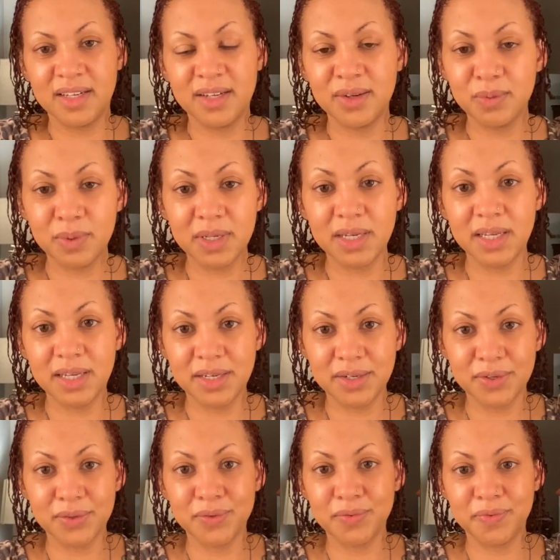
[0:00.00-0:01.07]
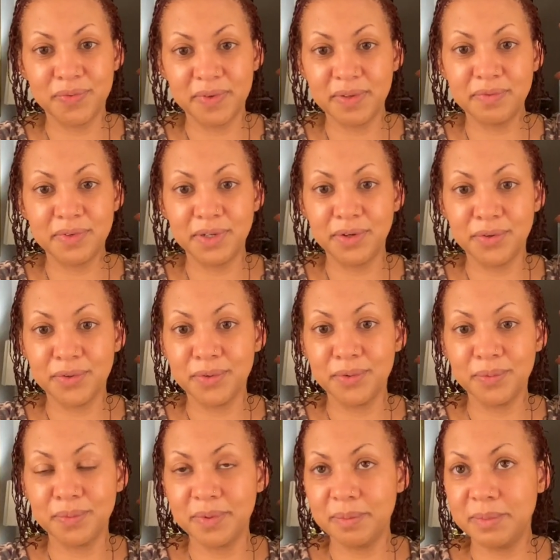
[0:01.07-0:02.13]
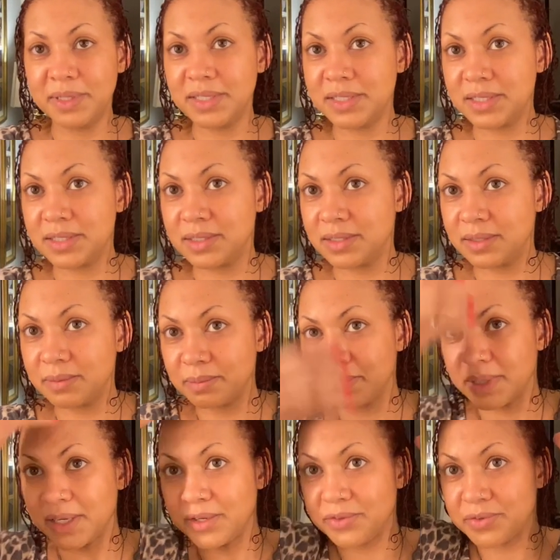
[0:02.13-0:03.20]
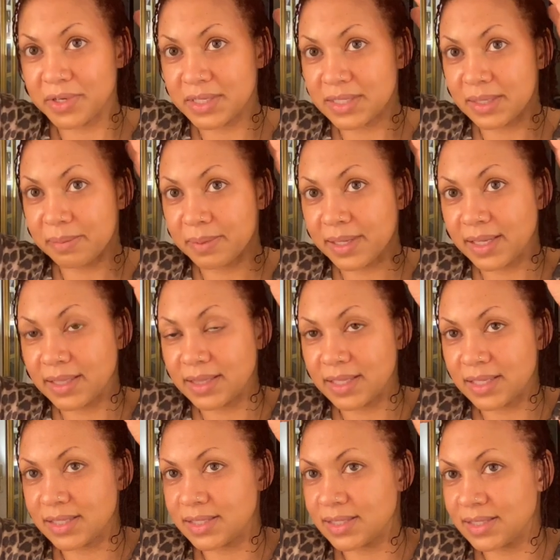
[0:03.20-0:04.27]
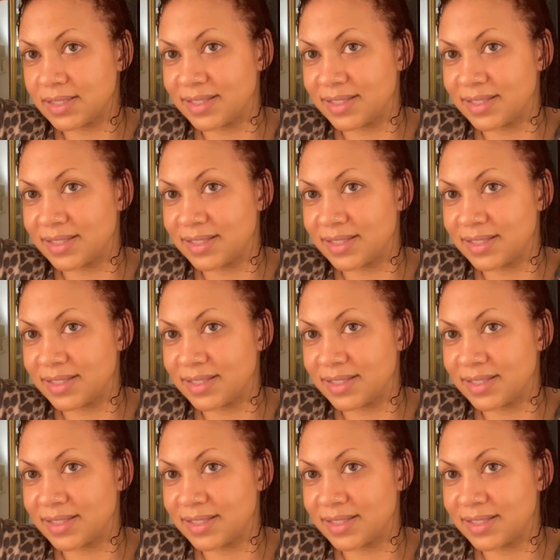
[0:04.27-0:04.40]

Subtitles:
What adult 50-year-old woman is playing dress up like this?